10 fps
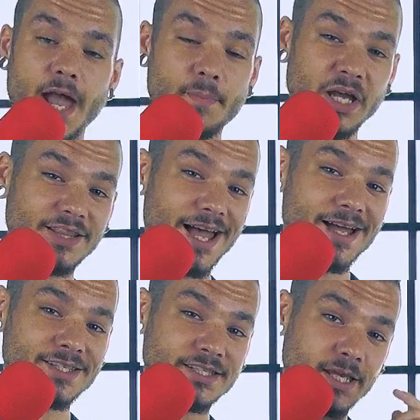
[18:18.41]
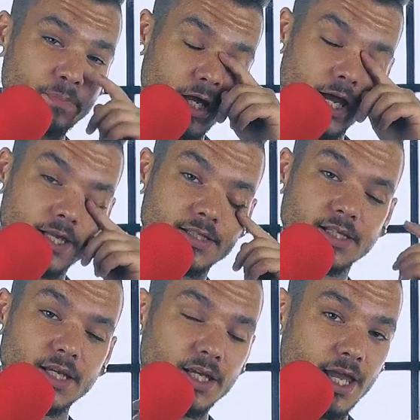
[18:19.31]
And my last tip, guys,
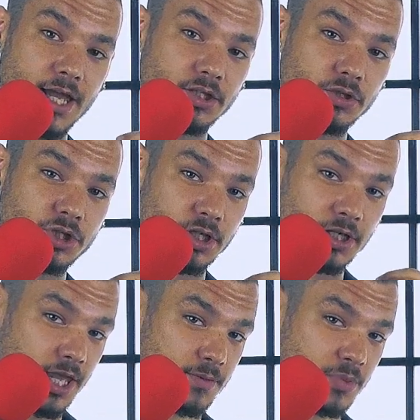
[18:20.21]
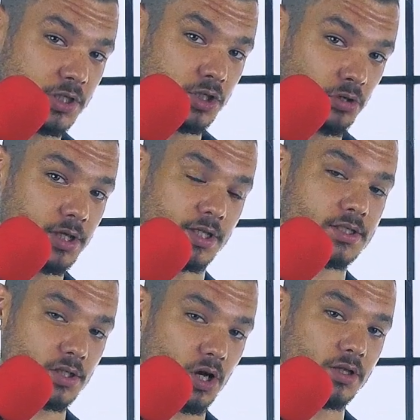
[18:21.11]
and you should, again, be doing
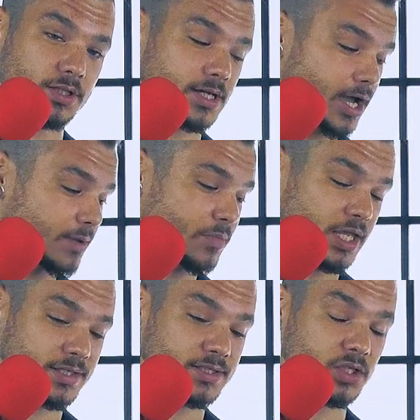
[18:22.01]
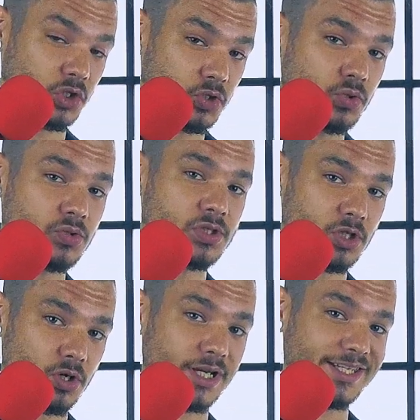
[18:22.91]
this all the time, is use
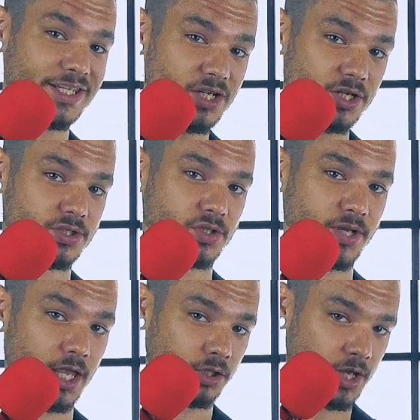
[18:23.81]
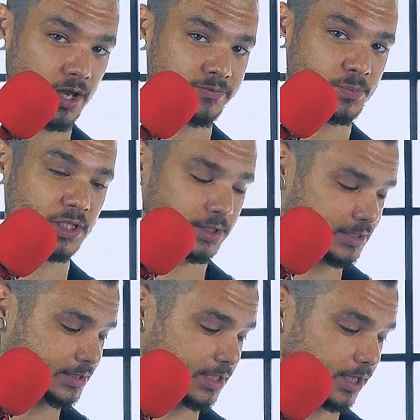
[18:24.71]
your ears, okay? You have to be
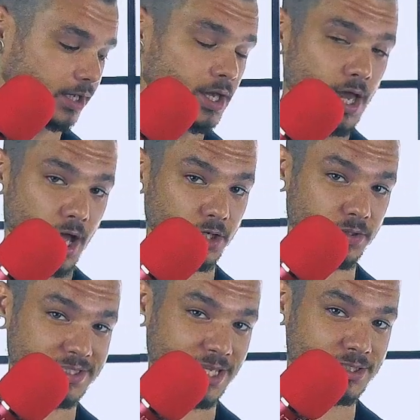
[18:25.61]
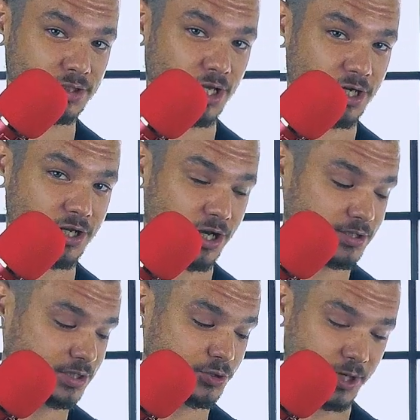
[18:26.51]
listening. I know it takes a lot of
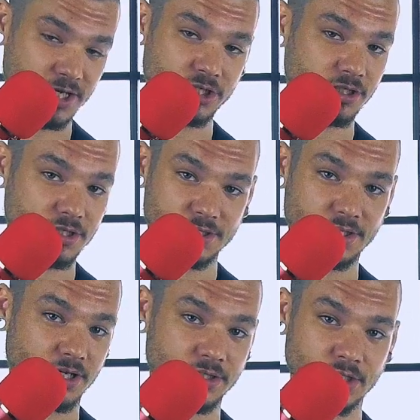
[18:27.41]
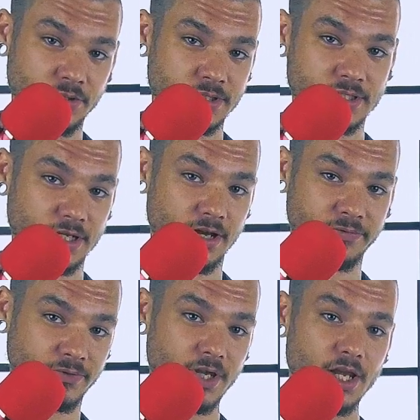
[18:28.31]
concentration to start doing stuff.
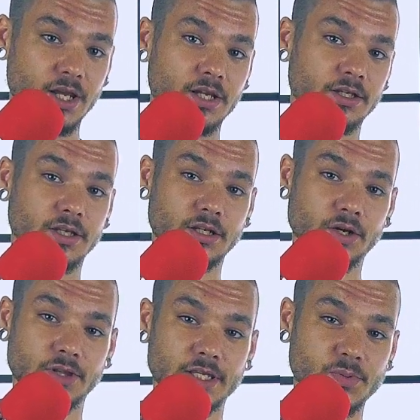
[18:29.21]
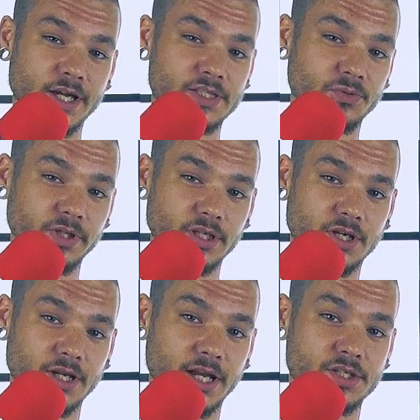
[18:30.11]
You know, that's why it's a really
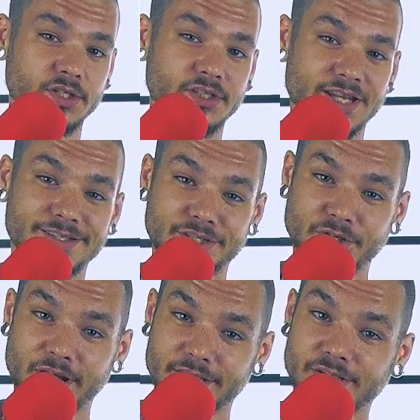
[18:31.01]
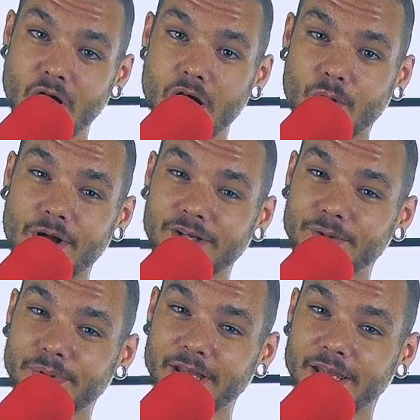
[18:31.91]
good exercise to try and talk while
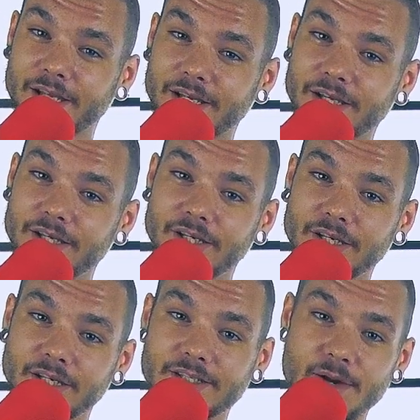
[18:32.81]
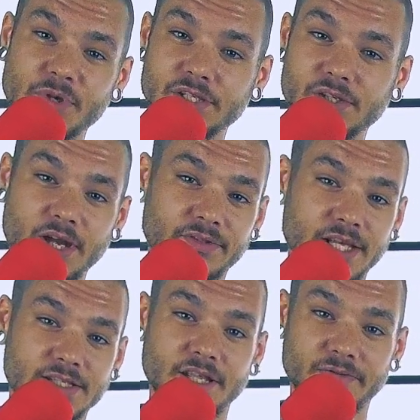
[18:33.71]
you're playing. Because that means you have
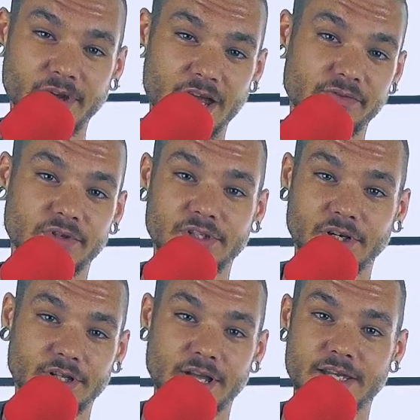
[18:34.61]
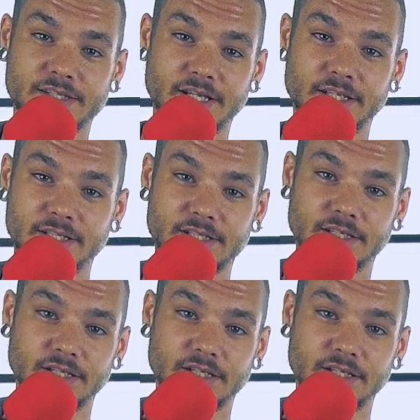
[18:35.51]
that stuff kind of internalized, at least.